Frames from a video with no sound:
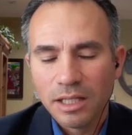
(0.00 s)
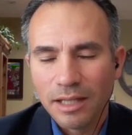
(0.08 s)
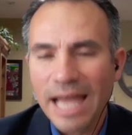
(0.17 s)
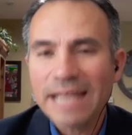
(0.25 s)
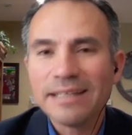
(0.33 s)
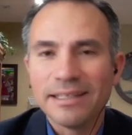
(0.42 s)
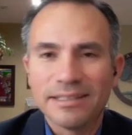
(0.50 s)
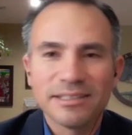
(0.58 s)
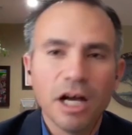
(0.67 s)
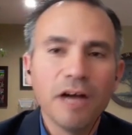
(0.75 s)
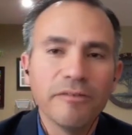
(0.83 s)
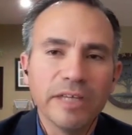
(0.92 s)
likeness
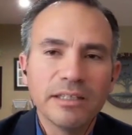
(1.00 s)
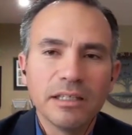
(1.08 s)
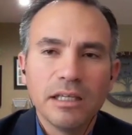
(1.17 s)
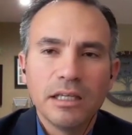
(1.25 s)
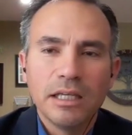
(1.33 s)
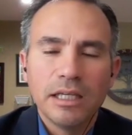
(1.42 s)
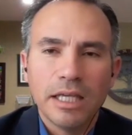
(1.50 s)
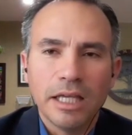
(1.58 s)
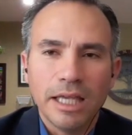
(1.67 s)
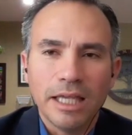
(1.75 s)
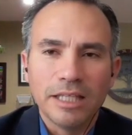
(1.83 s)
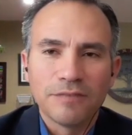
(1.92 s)
of it,
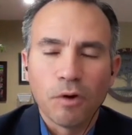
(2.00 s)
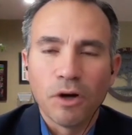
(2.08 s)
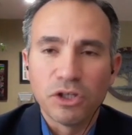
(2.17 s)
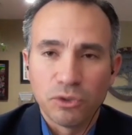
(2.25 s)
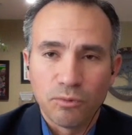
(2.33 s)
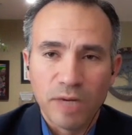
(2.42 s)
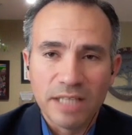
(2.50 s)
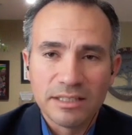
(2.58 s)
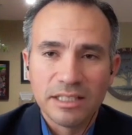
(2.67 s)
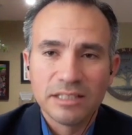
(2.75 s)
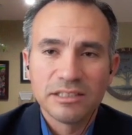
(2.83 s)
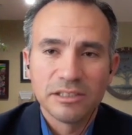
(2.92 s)
as far as the
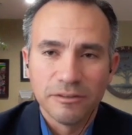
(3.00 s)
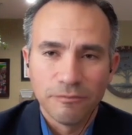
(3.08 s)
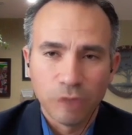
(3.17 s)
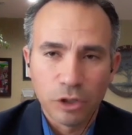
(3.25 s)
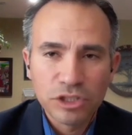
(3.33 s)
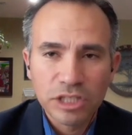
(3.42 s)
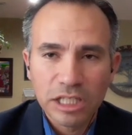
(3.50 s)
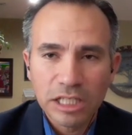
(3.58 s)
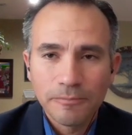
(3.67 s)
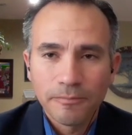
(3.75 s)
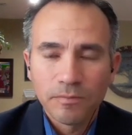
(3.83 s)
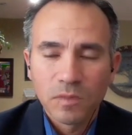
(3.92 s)
residents, the
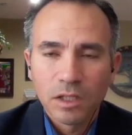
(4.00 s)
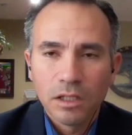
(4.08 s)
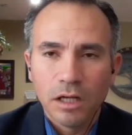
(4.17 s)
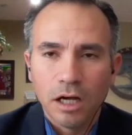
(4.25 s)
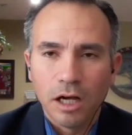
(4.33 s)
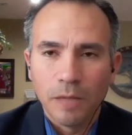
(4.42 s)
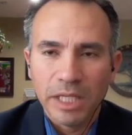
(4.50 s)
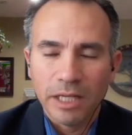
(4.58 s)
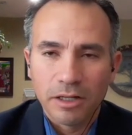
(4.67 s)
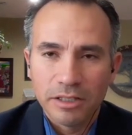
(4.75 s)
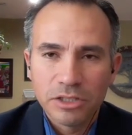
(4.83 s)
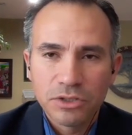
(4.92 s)
diversity
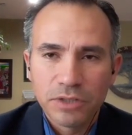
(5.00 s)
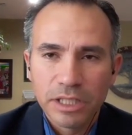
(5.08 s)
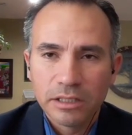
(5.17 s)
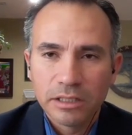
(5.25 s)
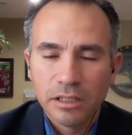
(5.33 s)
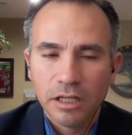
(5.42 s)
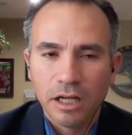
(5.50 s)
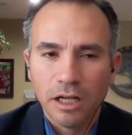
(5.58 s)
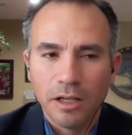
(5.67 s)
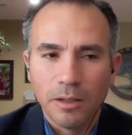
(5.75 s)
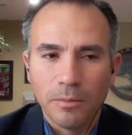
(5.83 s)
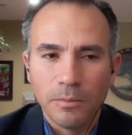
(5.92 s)
in our district,
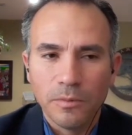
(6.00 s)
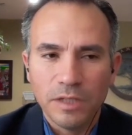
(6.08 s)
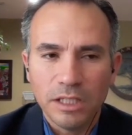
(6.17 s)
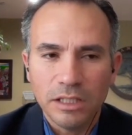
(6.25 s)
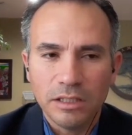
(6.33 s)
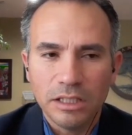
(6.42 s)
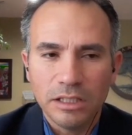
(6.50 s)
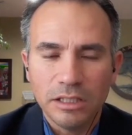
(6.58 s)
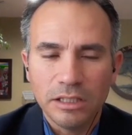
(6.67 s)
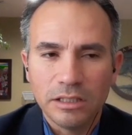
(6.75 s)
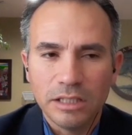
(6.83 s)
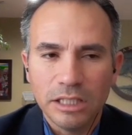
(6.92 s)

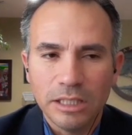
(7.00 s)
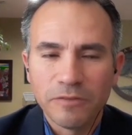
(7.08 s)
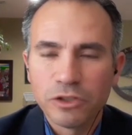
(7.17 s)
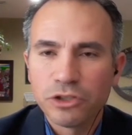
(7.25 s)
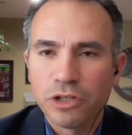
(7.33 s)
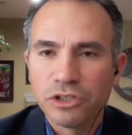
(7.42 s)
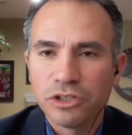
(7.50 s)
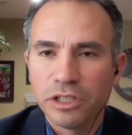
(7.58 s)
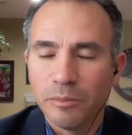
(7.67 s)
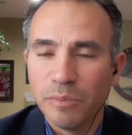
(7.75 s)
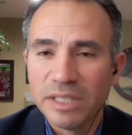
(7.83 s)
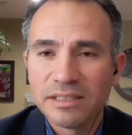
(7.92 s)
the infrastructure
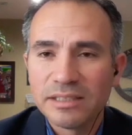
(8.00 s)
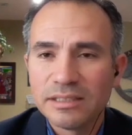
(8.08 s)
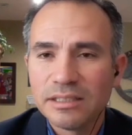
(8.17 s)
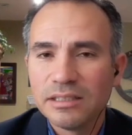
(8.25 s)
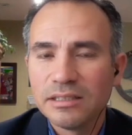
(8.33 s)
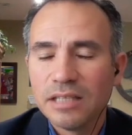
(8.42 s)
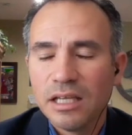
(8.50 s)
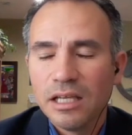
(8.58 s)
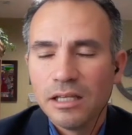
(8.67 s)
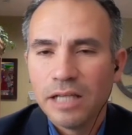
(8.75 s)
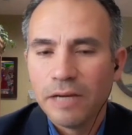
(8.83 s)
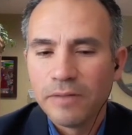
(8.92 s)
and the businesses,
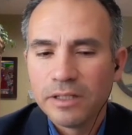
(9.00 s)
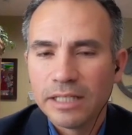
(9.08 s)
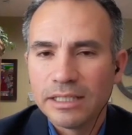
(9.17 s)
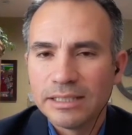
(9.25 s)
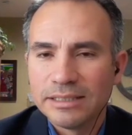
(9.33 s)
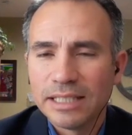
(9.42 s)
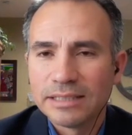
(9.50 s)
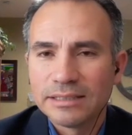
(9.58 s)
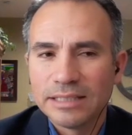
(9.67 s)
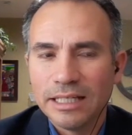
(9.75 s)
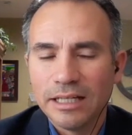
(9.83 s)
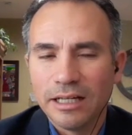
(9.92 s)
everything exists.